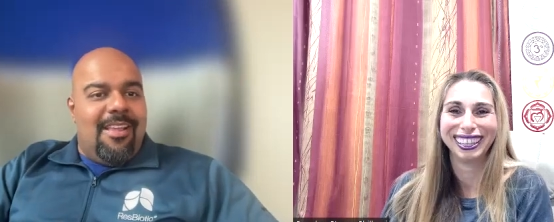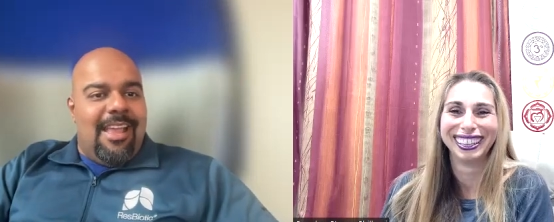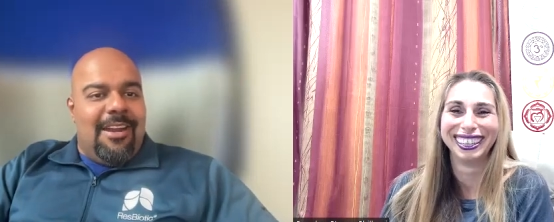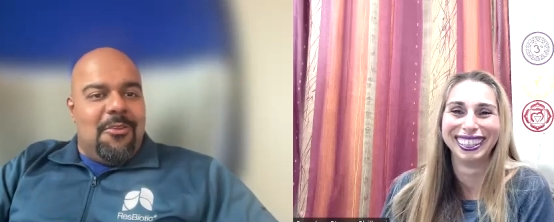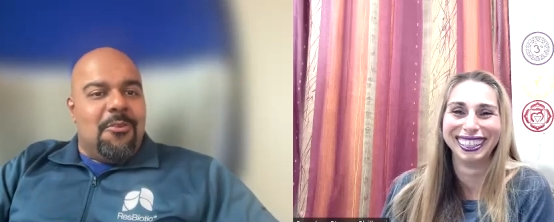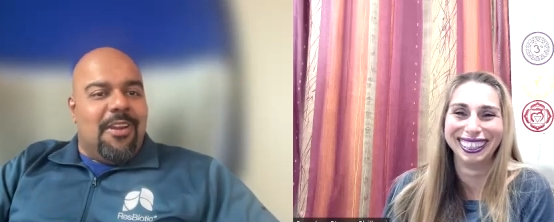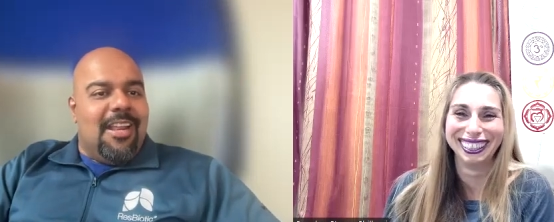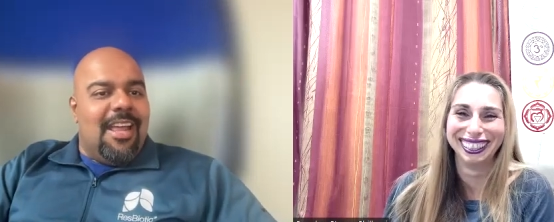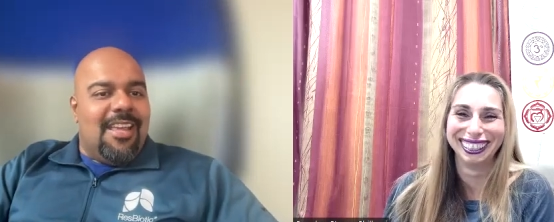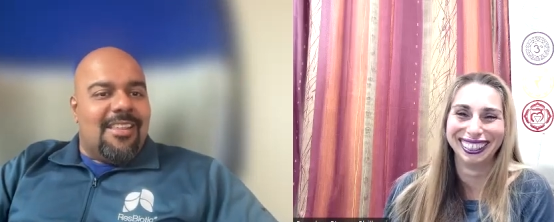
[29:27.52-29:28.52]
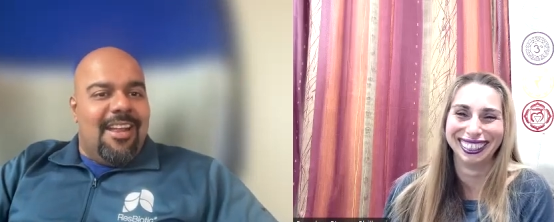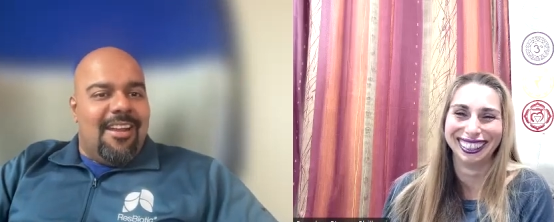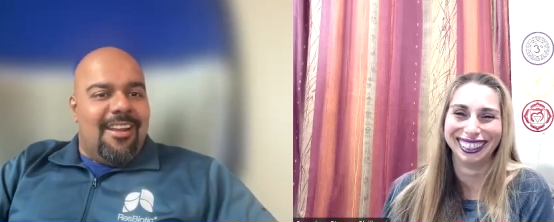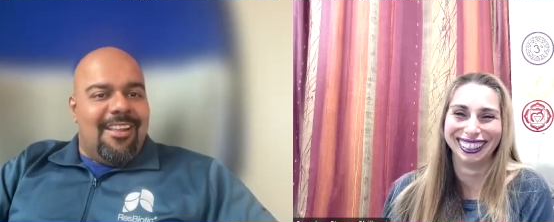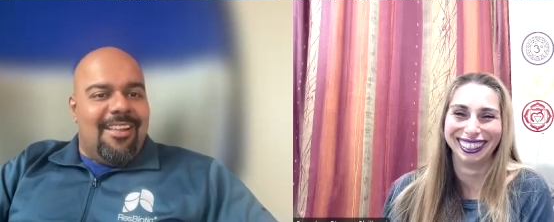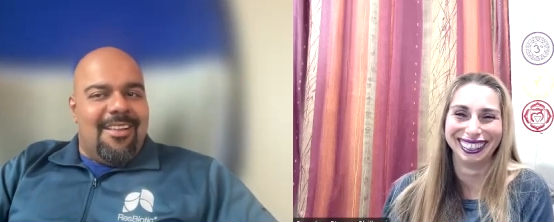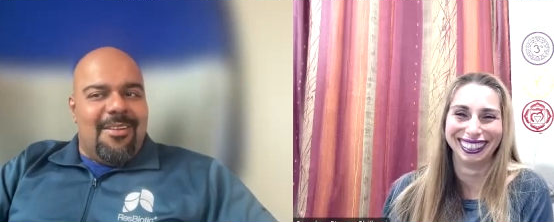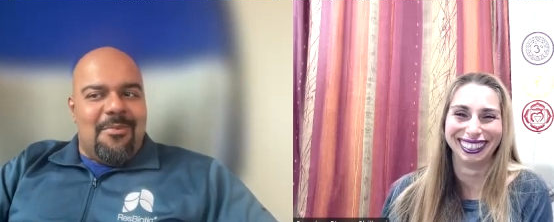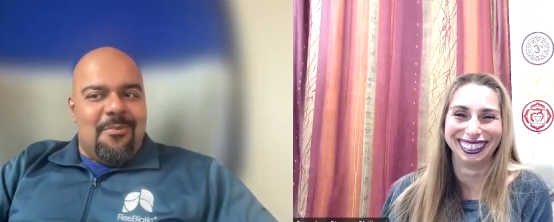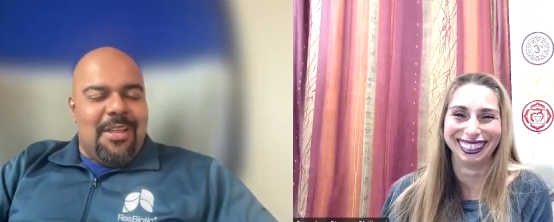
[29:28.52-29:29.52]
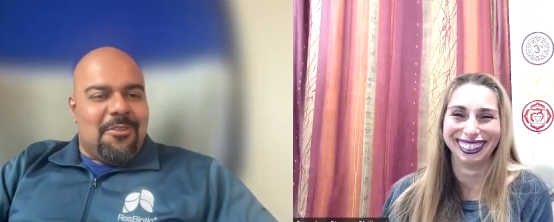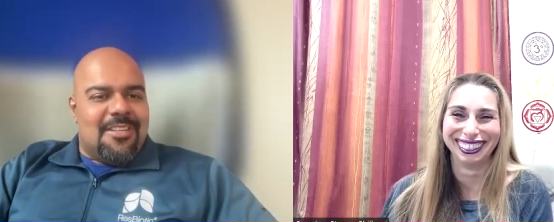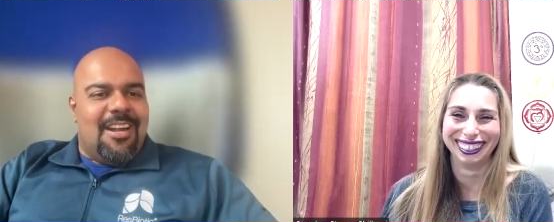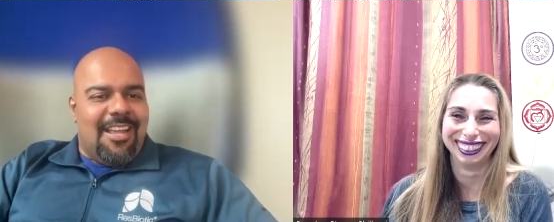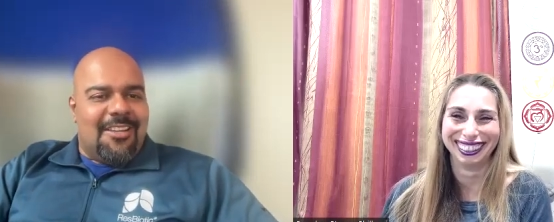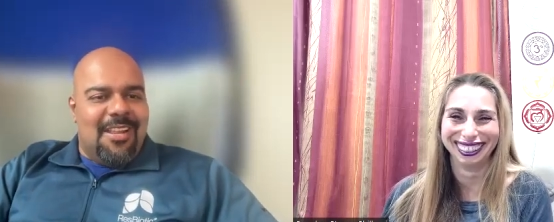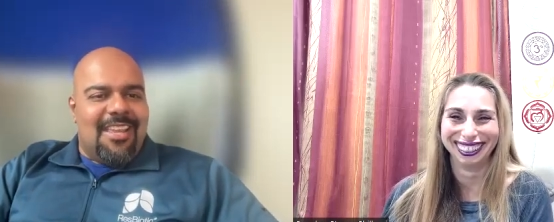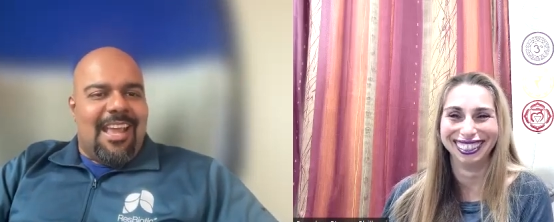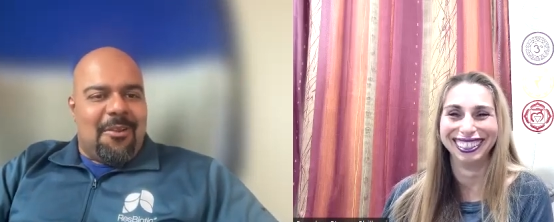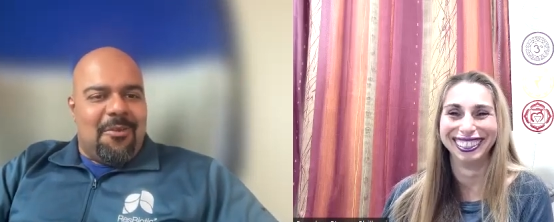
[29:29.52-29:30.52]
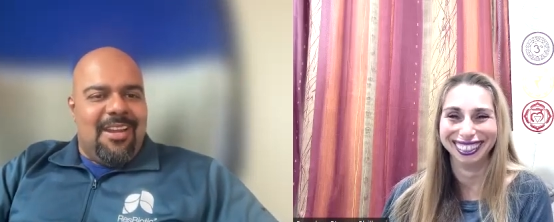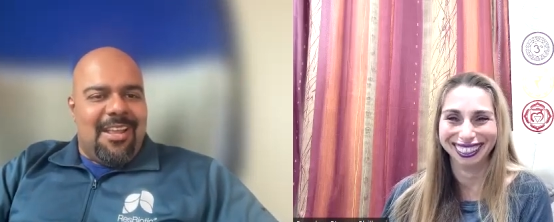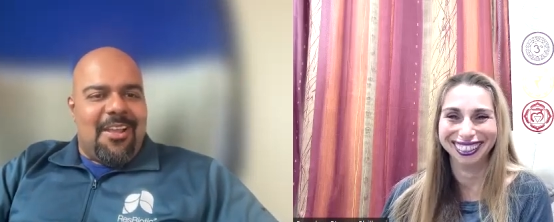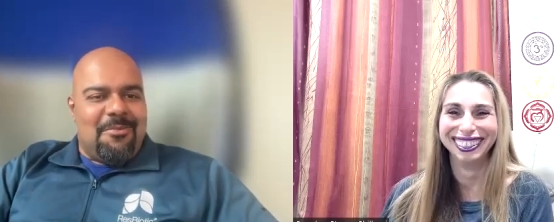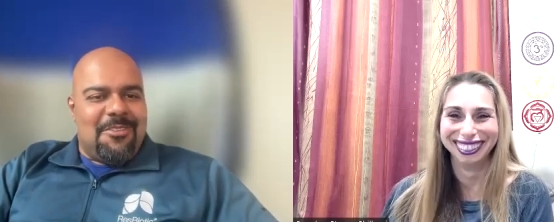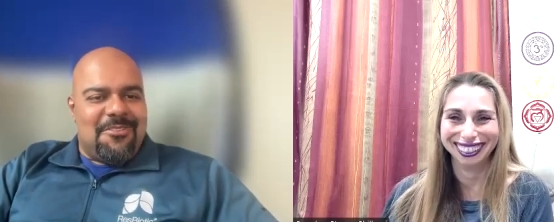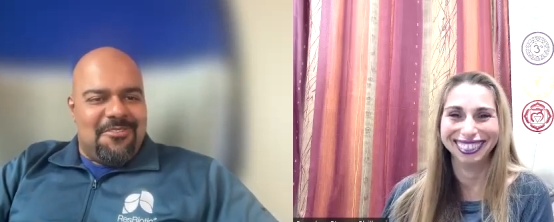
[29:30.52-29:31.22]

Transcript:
Speaker 1: and you realize that when you start actually calculating how much you're